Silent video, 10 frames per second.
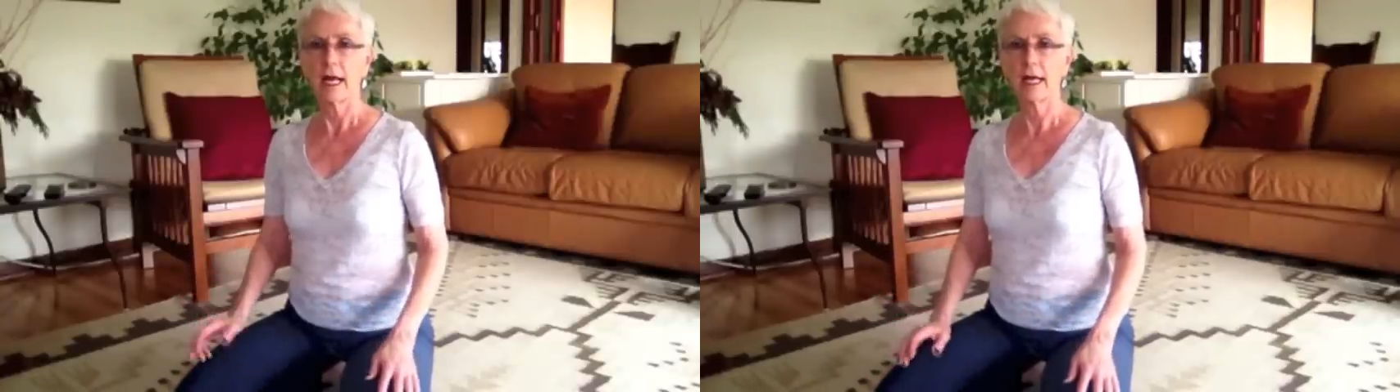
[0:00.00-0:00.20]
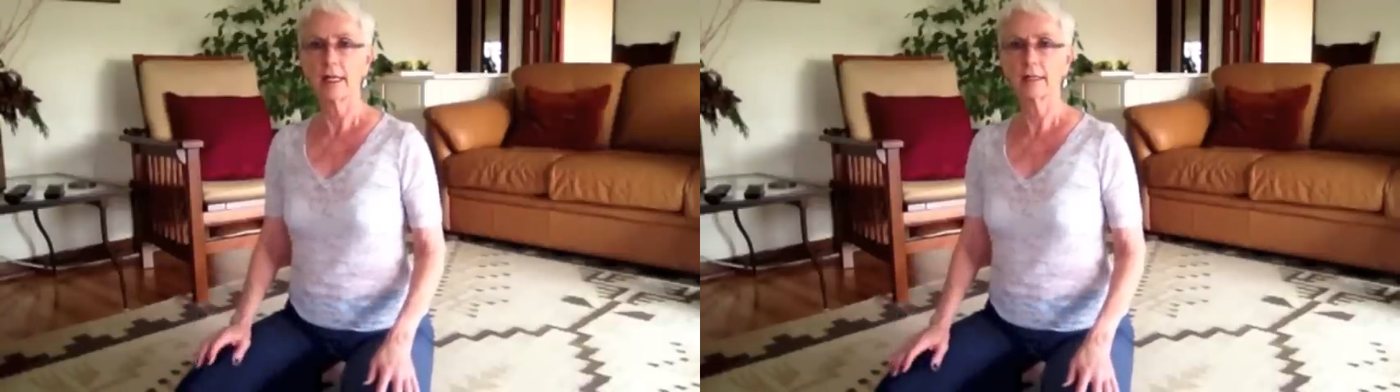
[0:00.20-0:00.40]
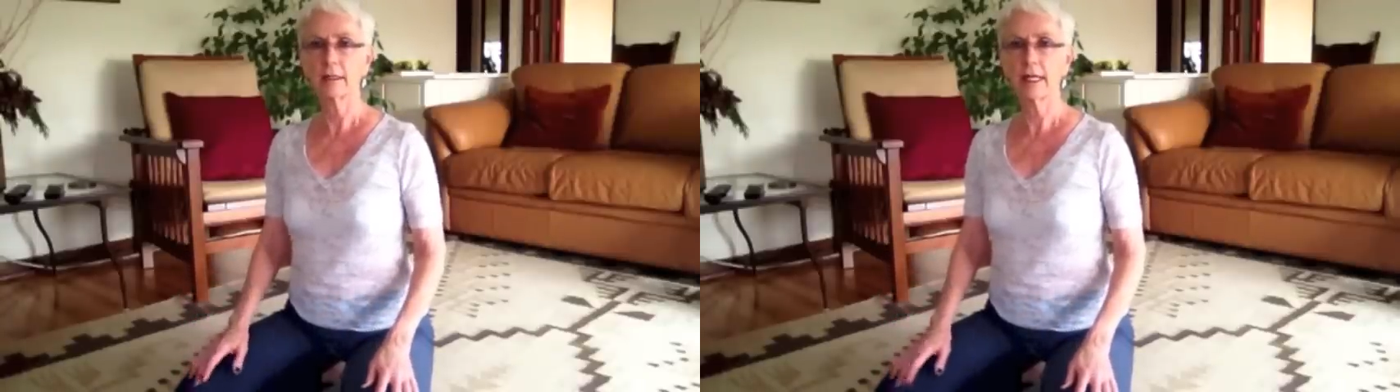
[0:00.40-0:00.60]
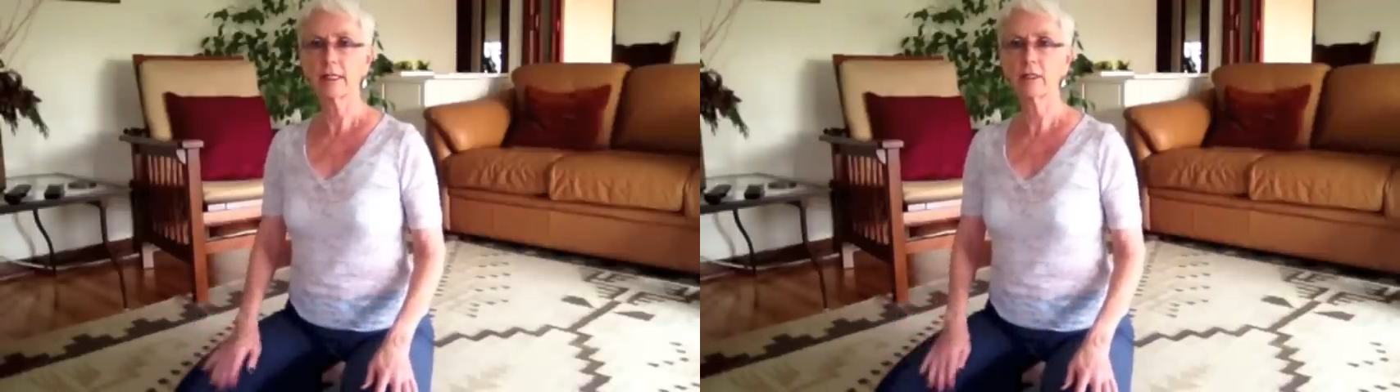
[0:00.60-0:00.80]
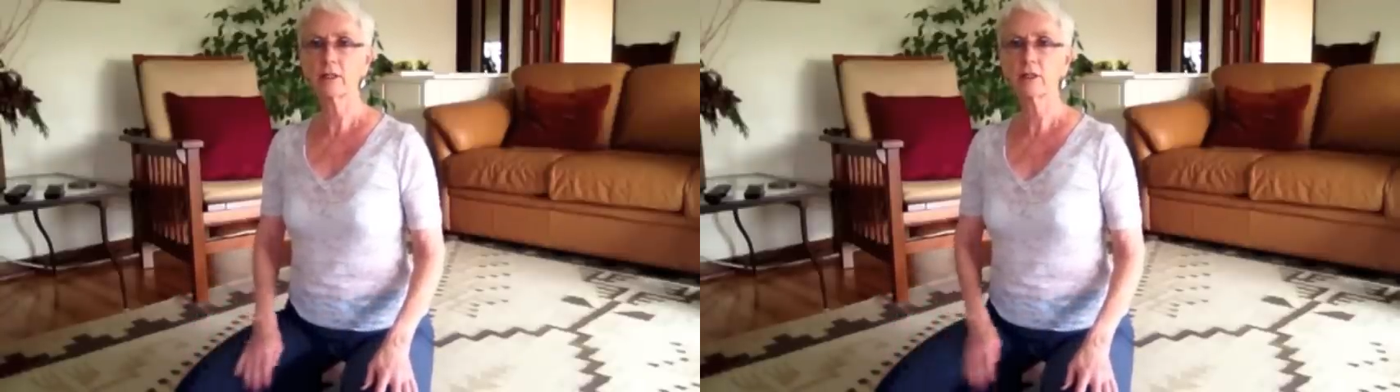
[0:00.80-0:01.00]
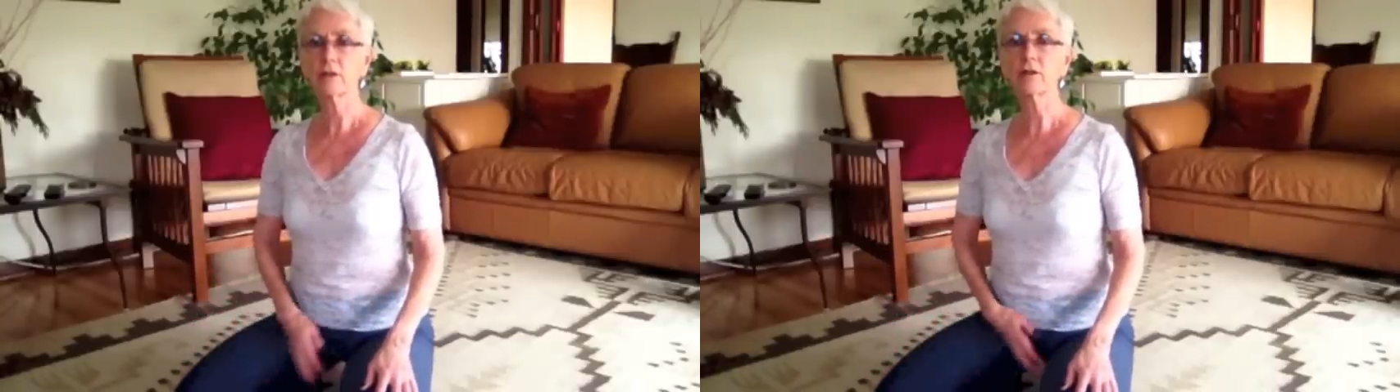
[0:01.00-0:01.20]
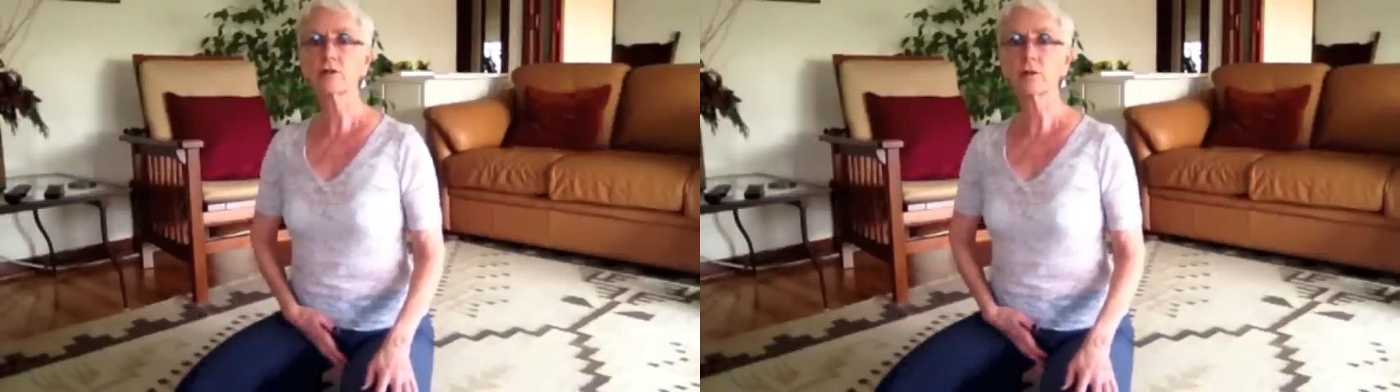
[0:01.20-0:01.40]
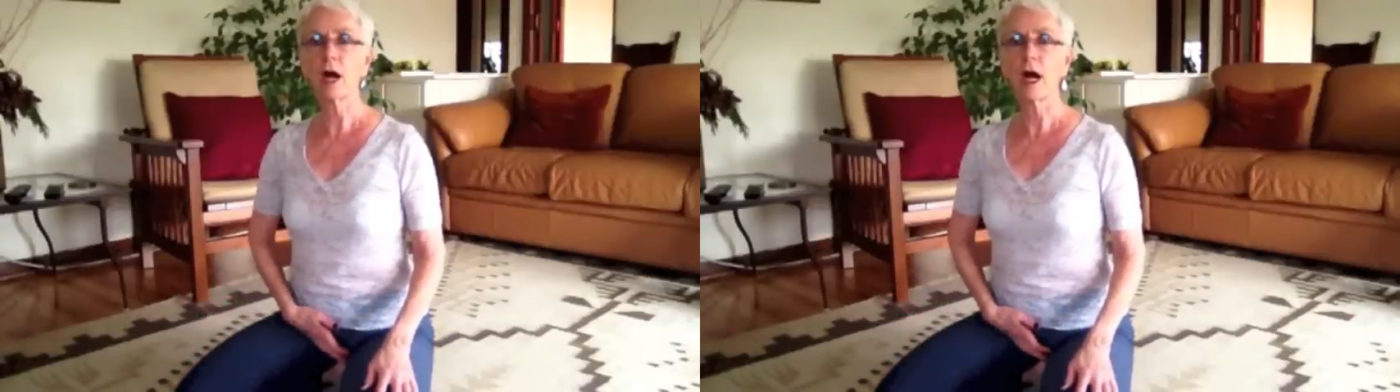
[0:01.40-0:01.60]
And I'd like you to
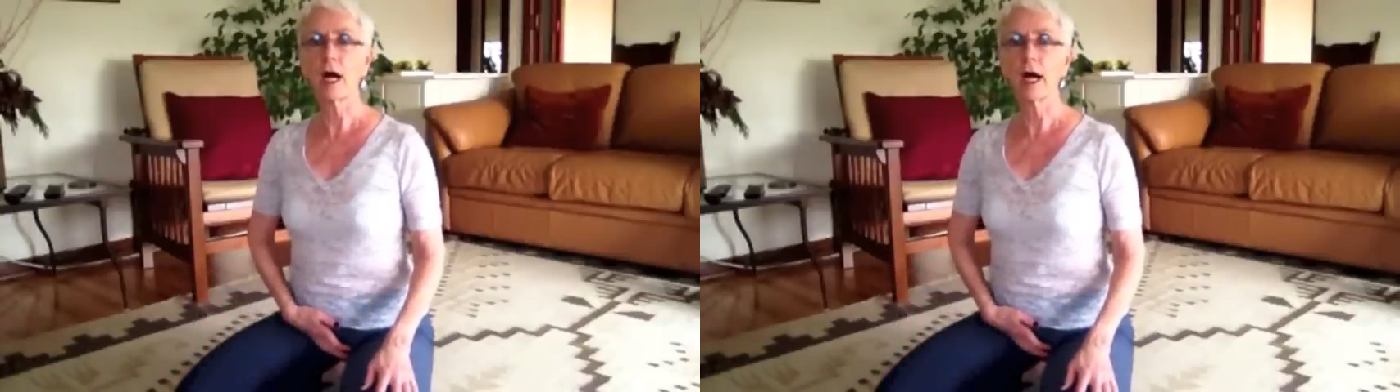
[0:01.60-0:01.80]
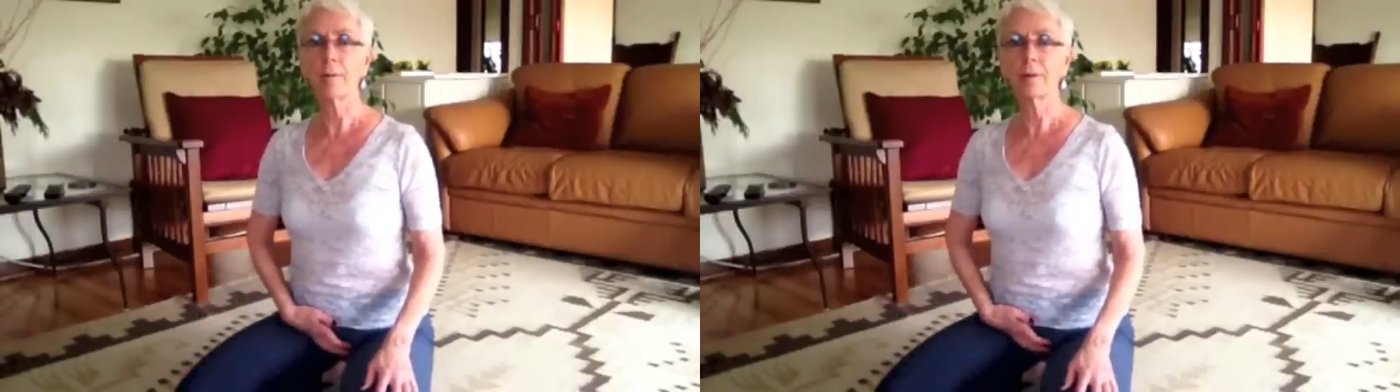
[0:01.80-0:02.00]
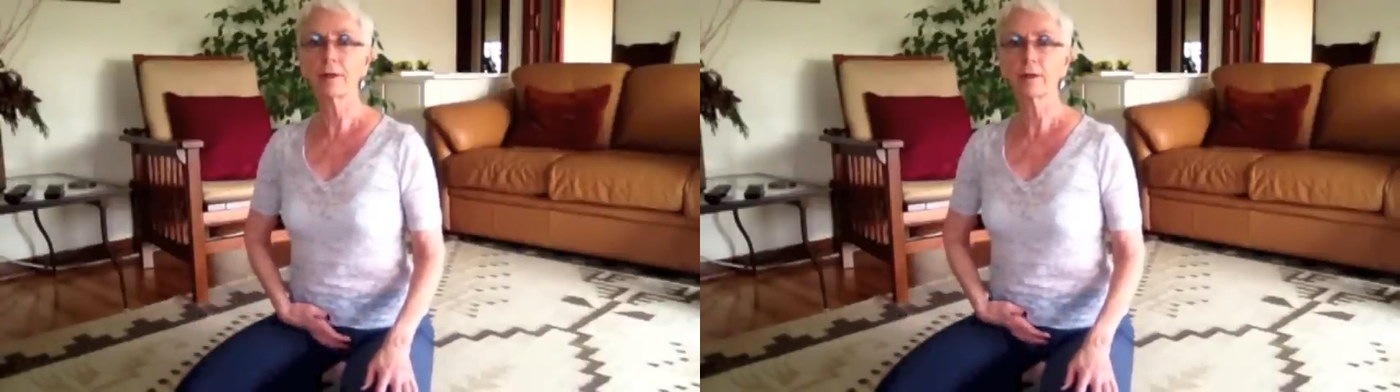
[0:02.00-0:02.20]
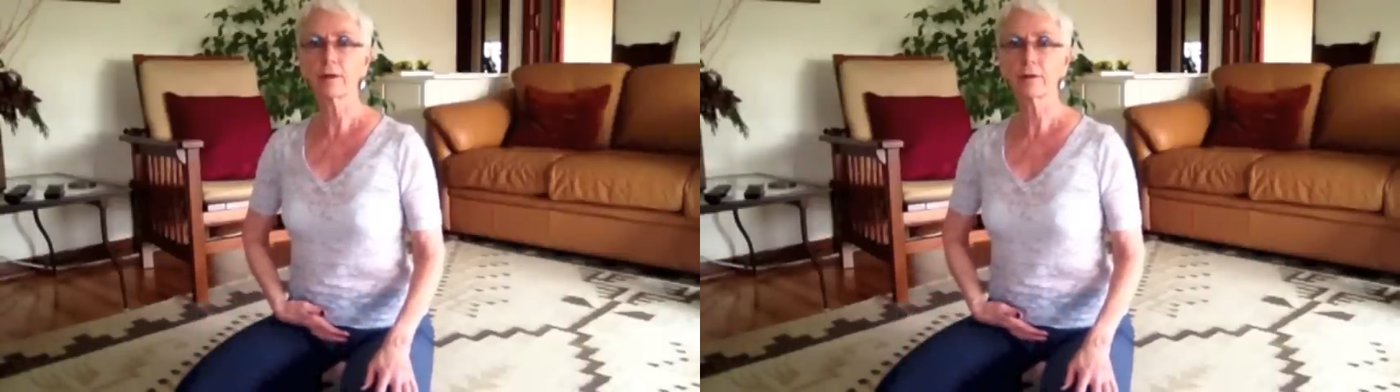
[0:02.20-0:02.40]
draw up